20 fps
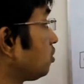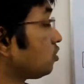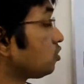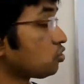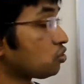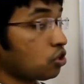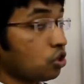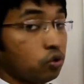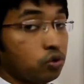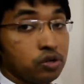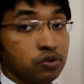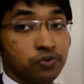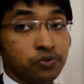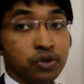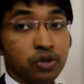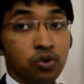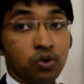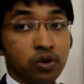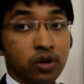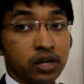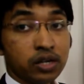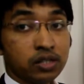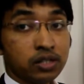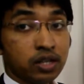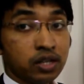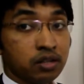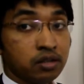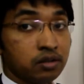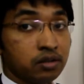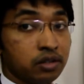So if you look at
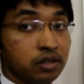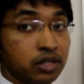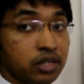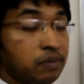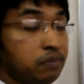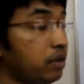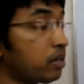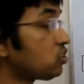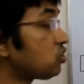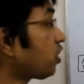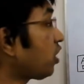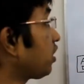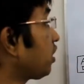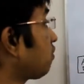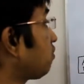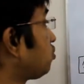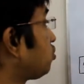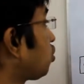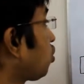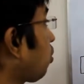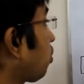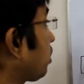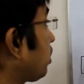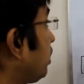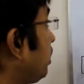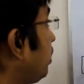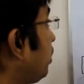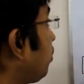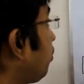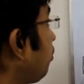the image I have drawn
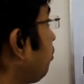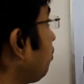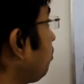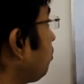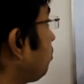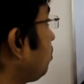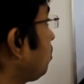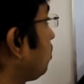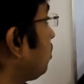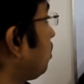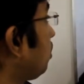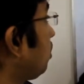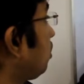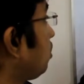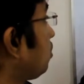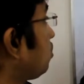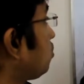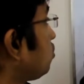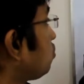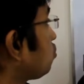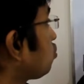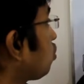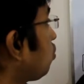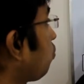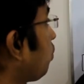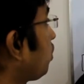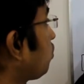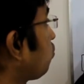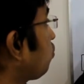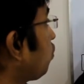here, so
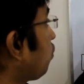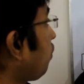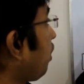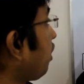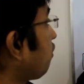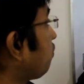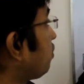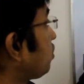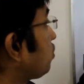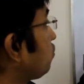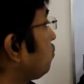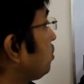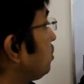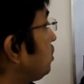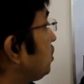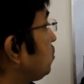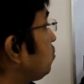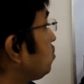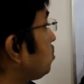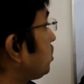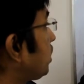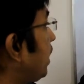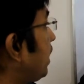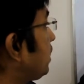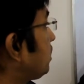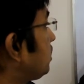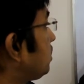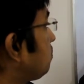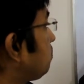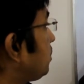when we are having reduced
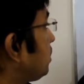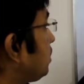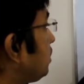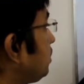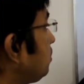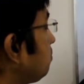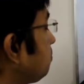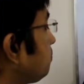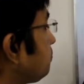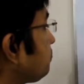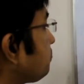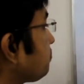ATP,